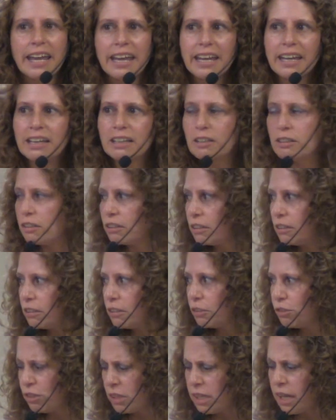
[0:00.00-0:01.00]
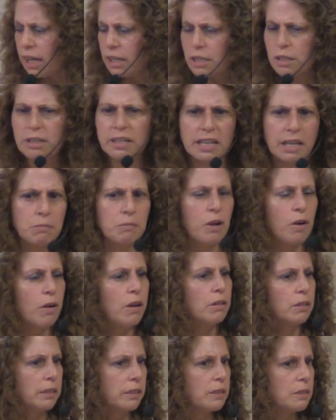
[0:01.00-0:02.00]
And she got to
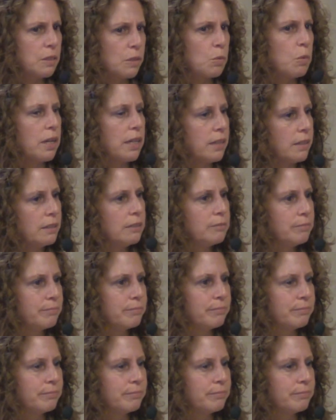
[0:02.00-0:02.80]
name-calling as well.